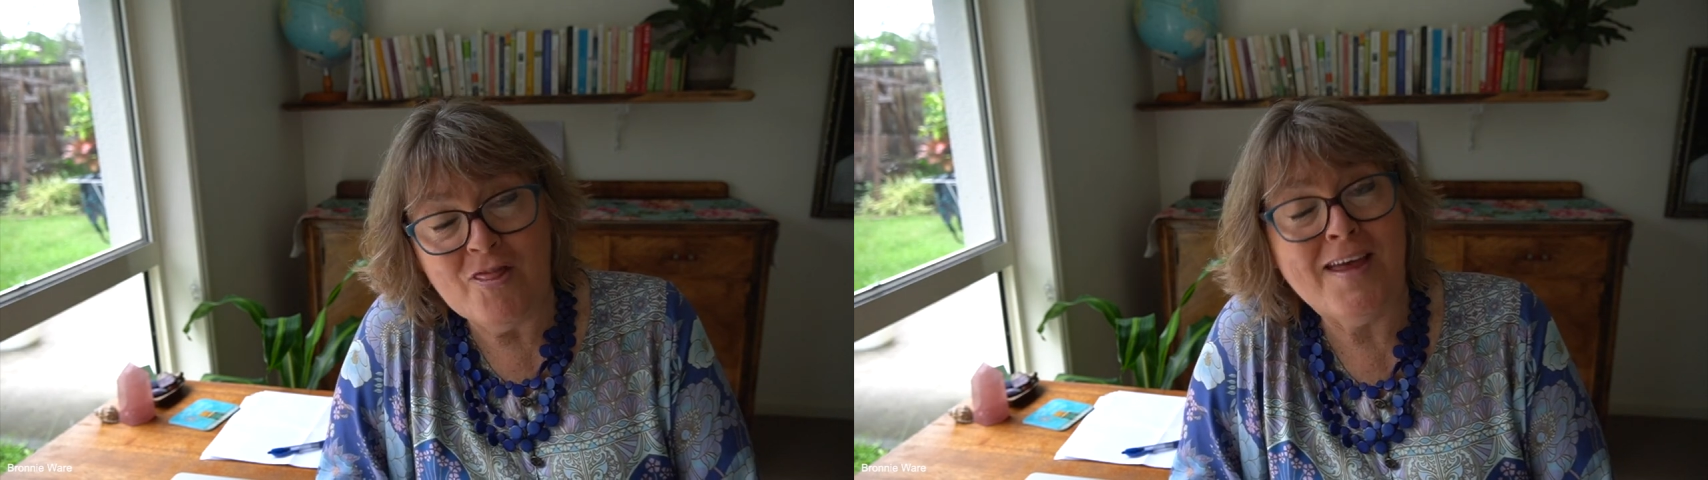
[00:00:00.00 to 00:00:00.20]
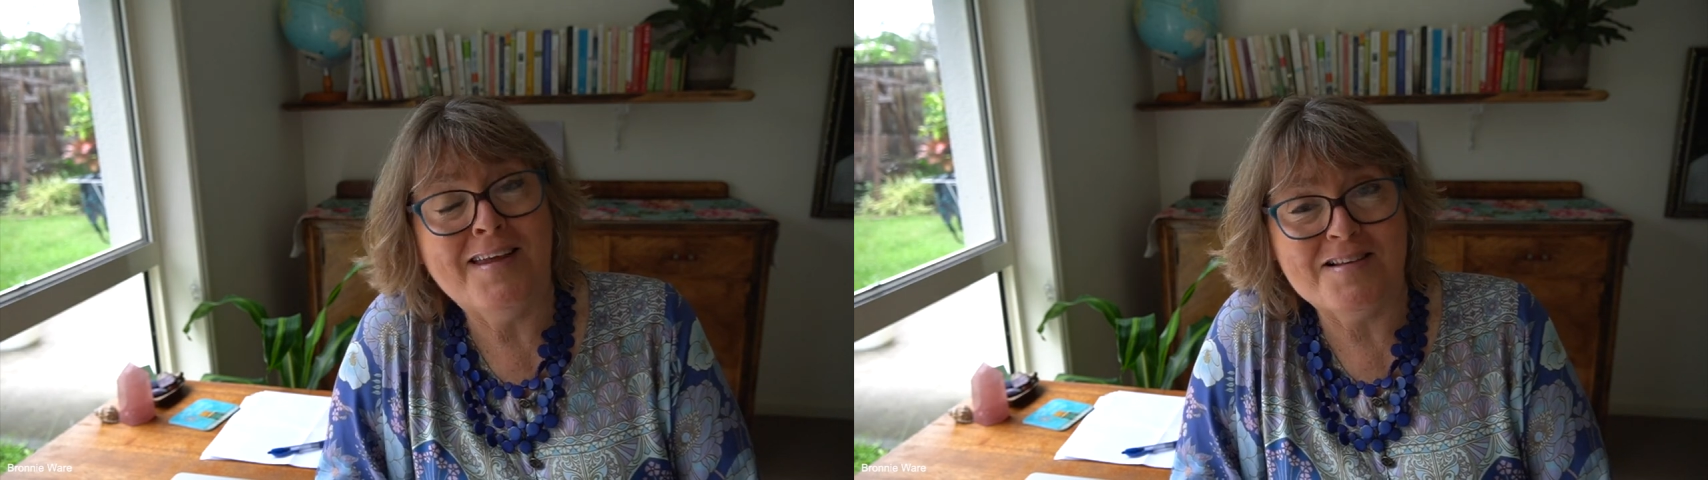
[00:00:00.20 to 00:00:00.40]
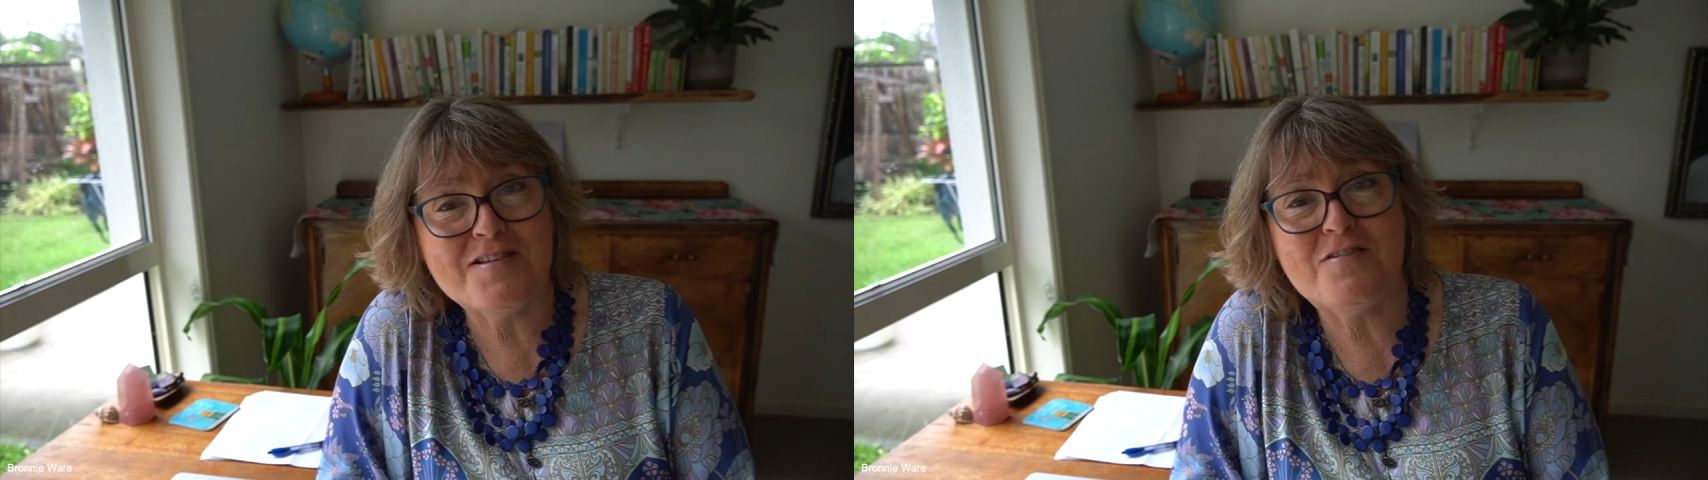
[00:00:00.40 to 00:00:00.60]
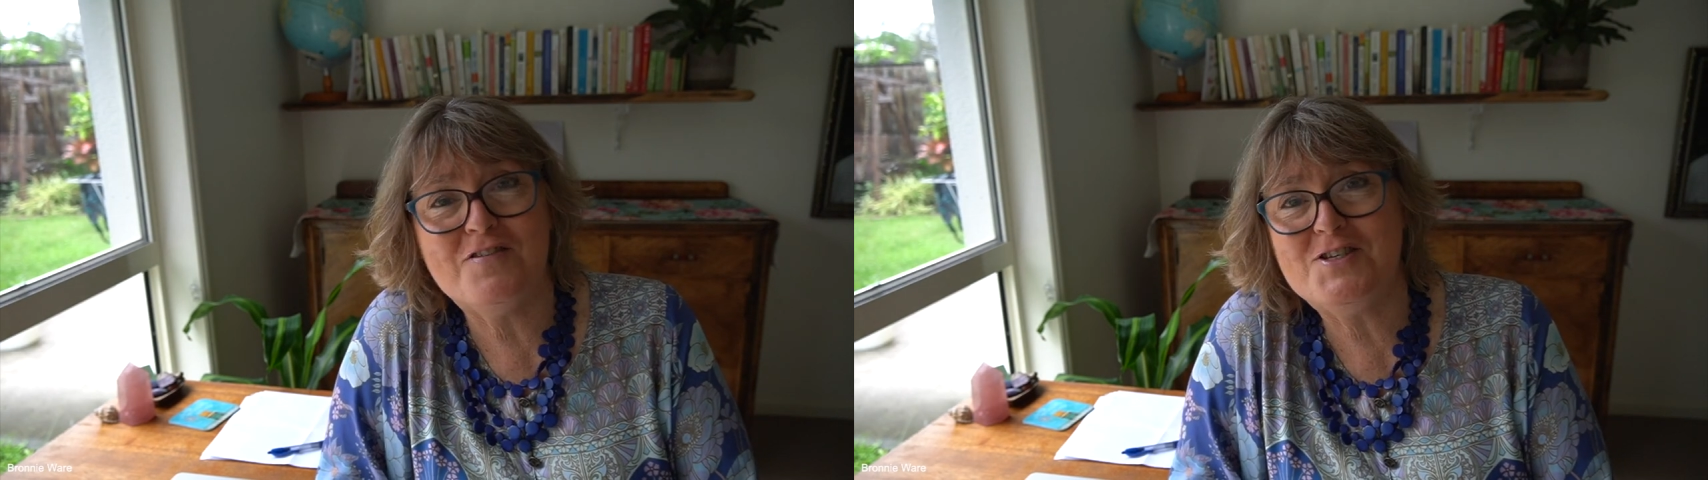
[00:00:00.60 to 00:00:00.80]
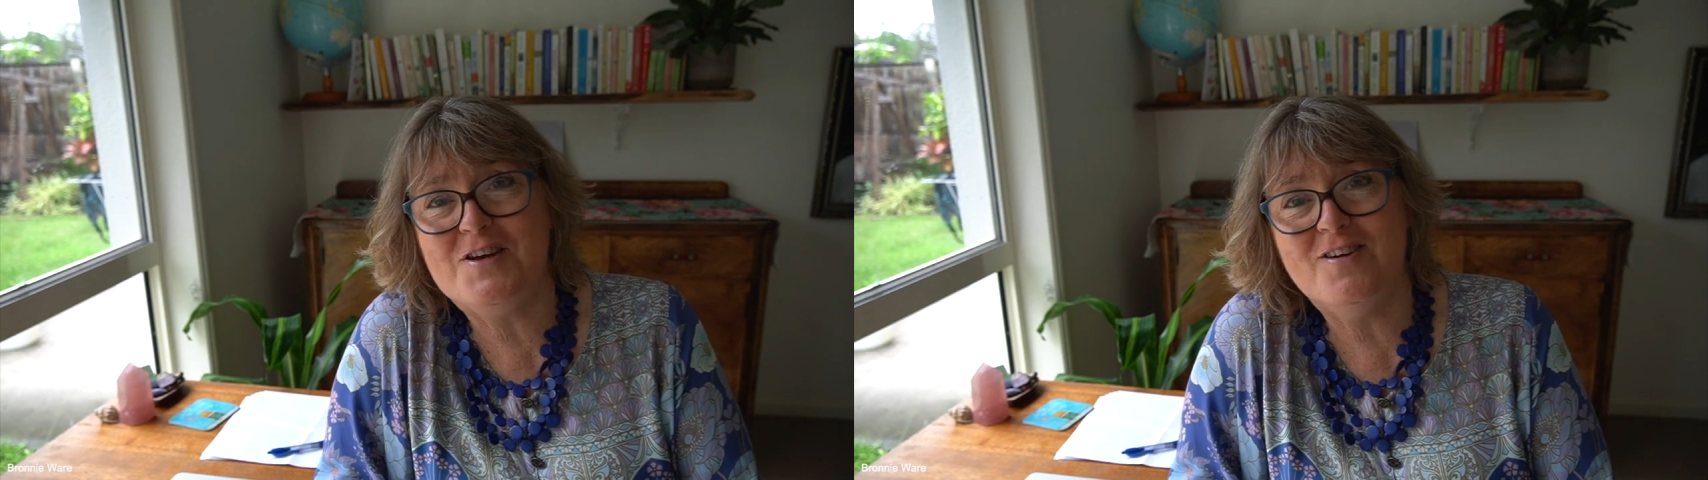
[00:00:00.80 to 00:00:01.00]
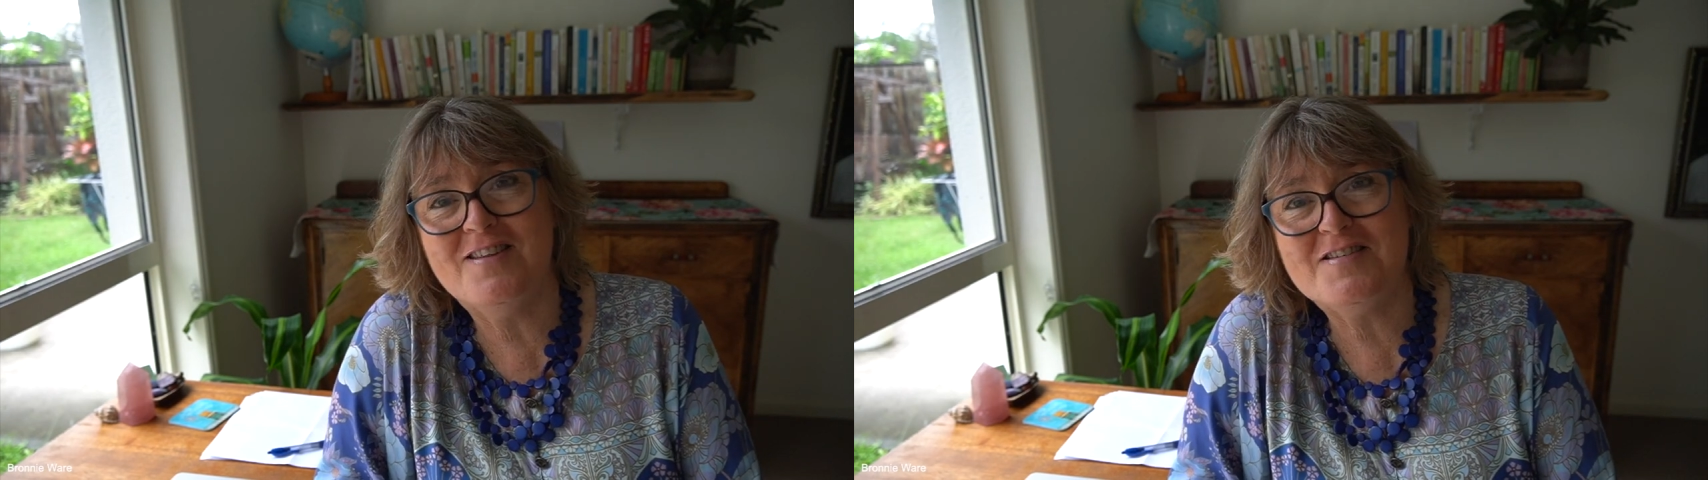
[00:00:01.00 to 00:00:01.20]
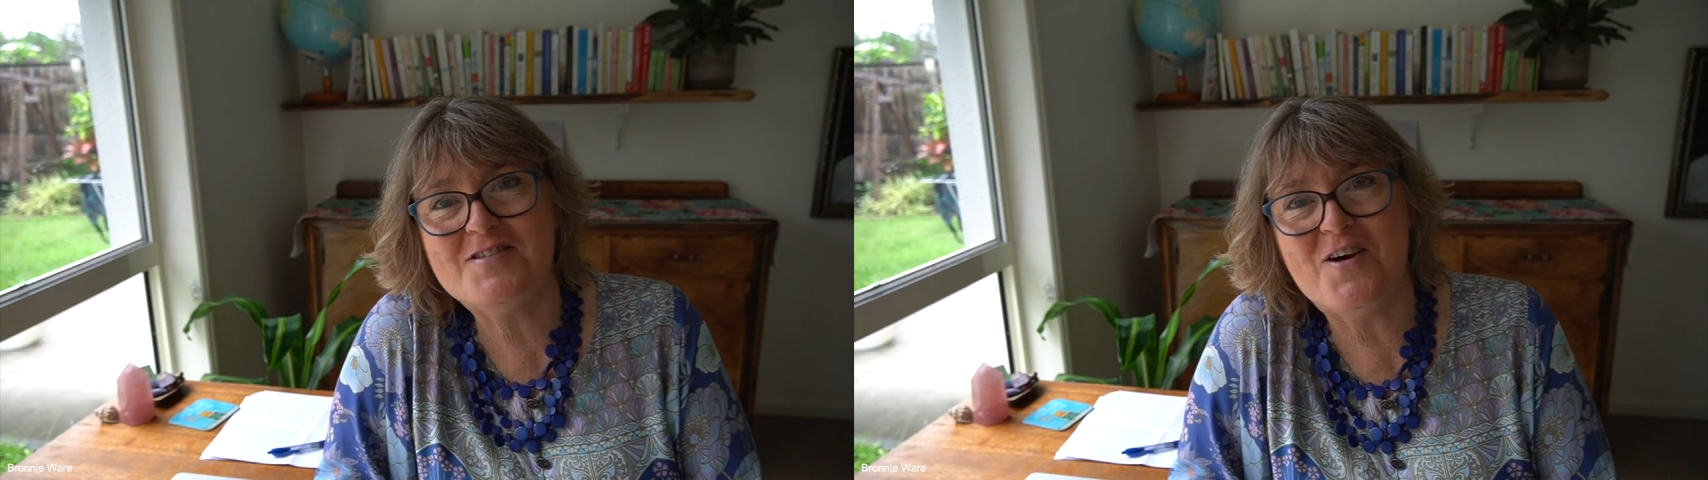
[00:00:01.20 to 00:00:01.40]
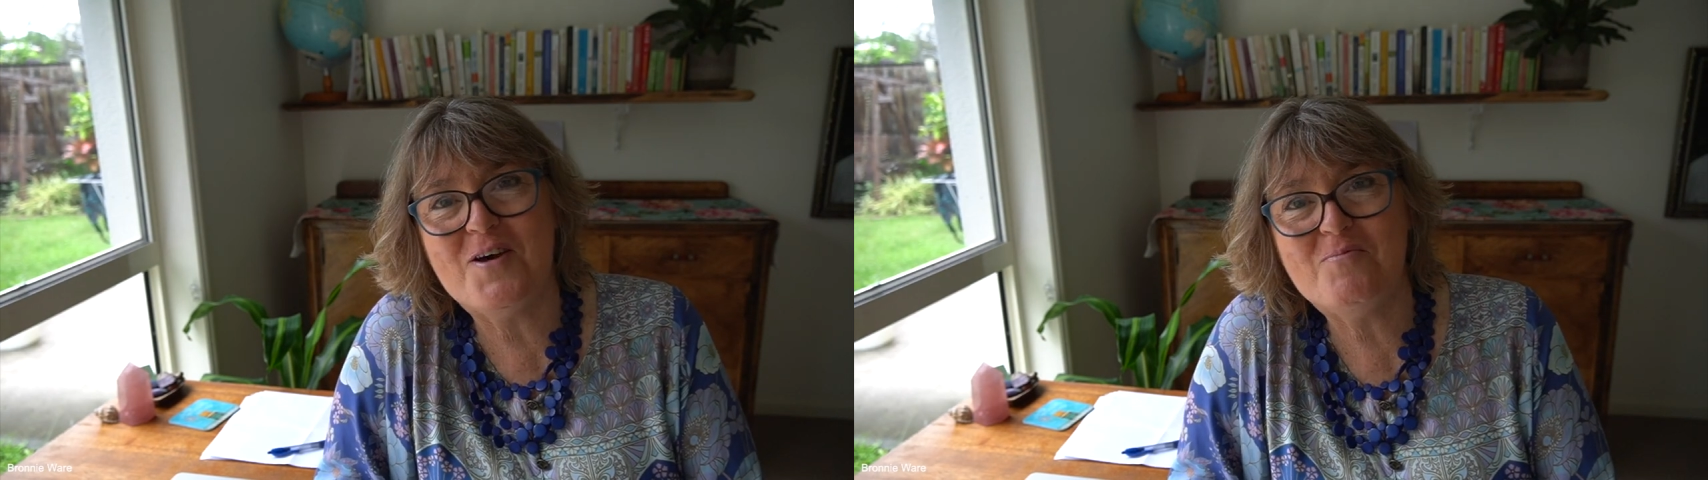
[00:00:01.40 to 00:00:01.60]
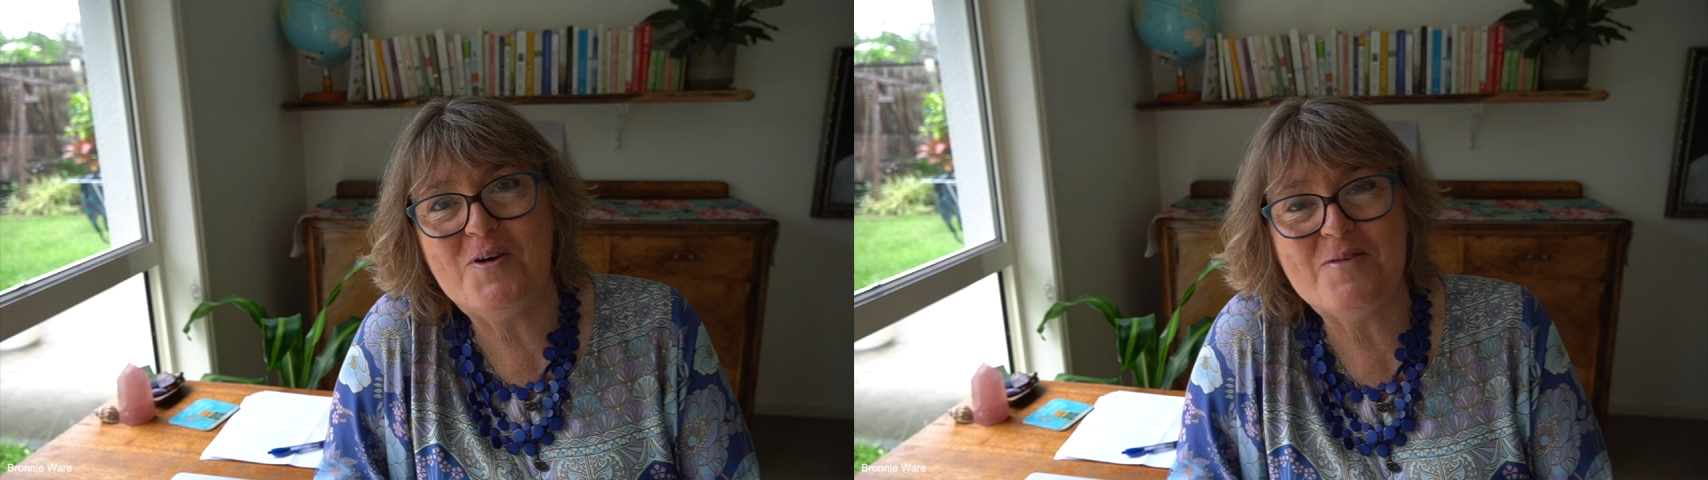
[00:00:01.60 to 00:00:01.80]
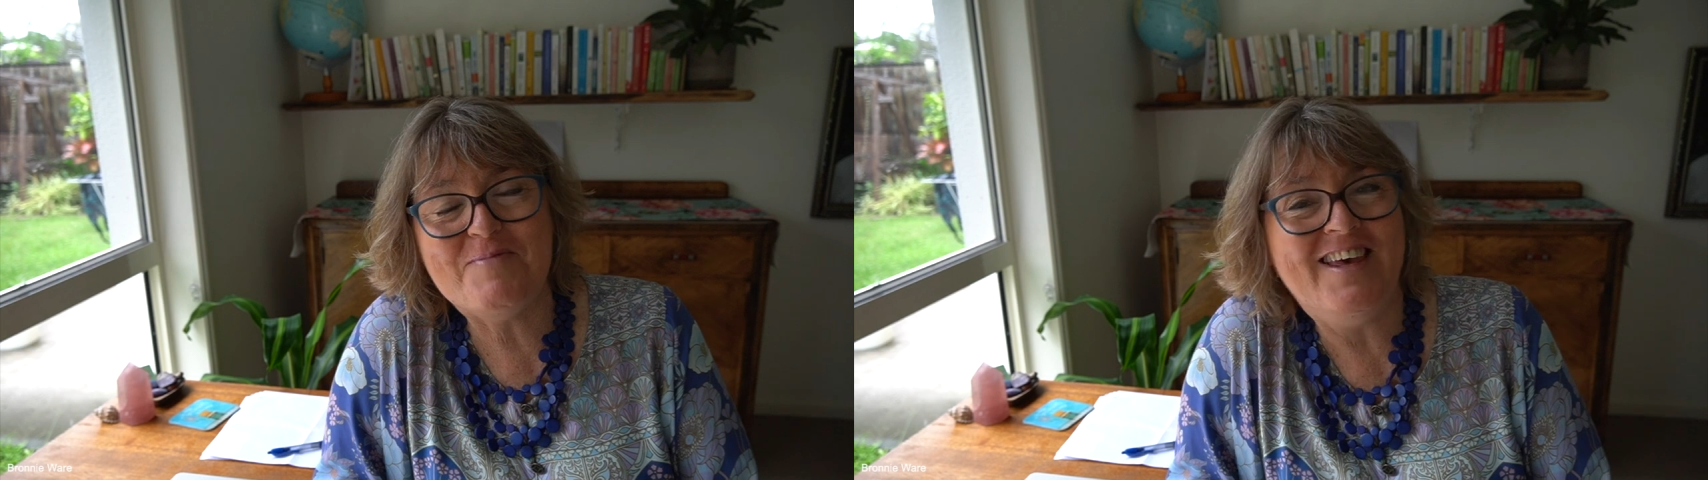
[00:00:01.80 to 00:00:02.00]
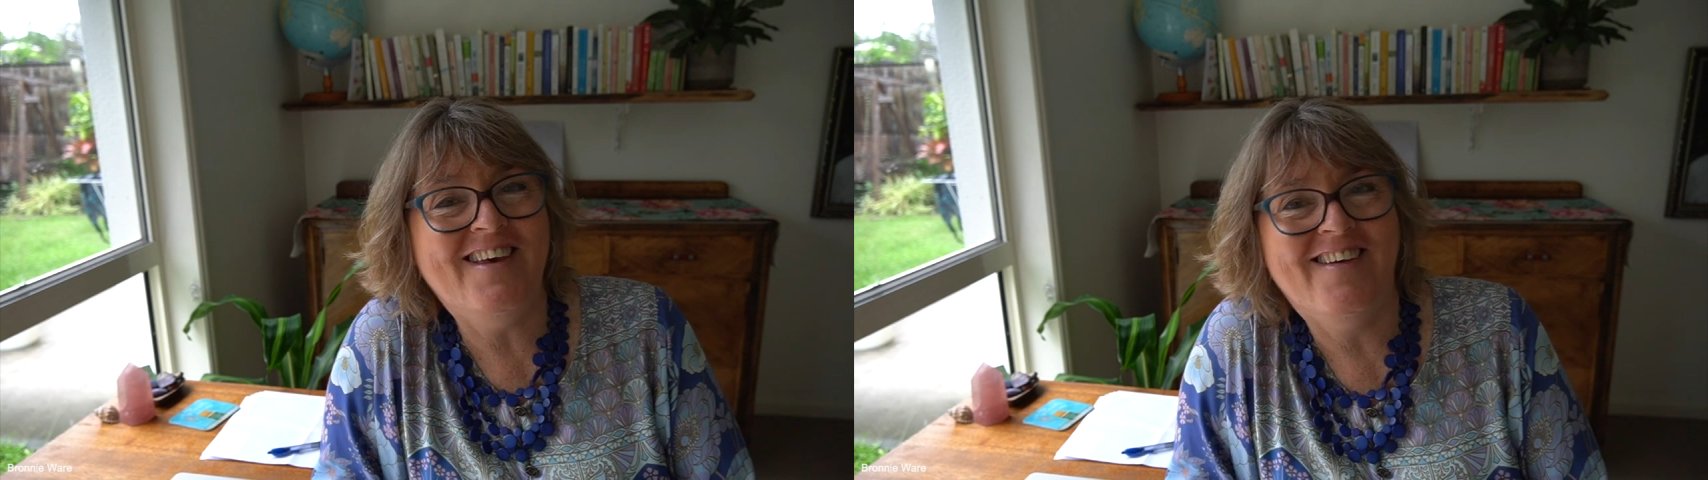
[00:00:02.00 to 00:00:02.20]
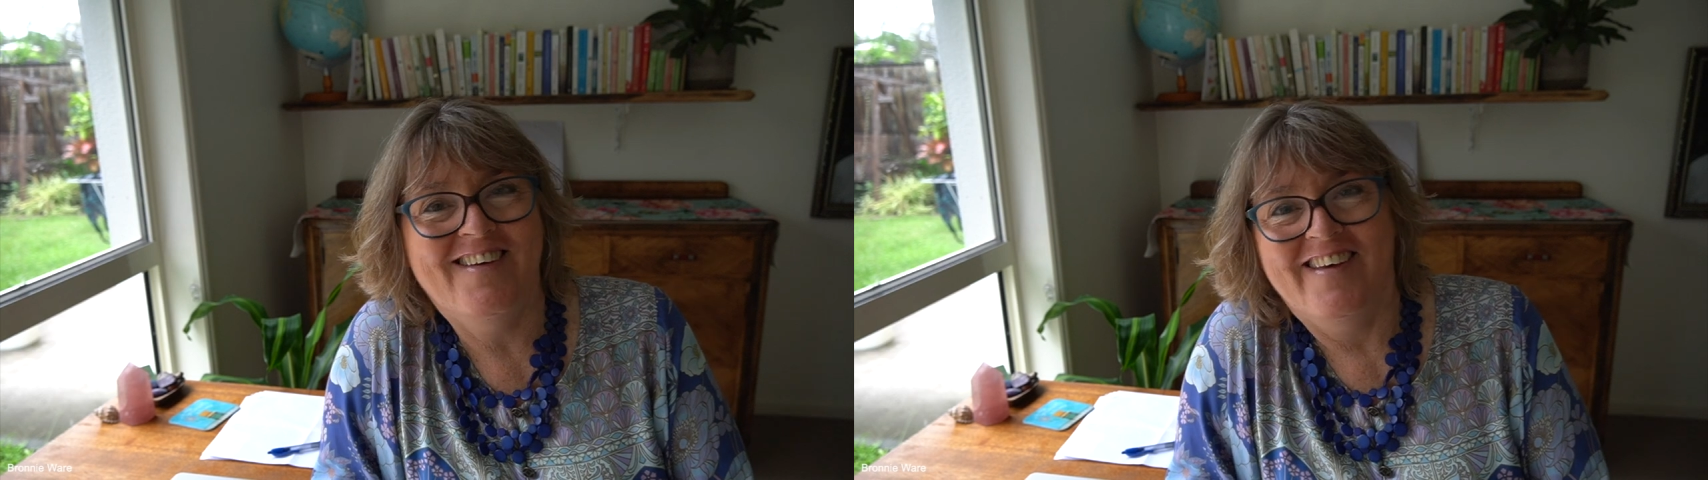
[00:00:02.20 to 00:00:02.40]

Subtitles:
thanks for sharing this time with me.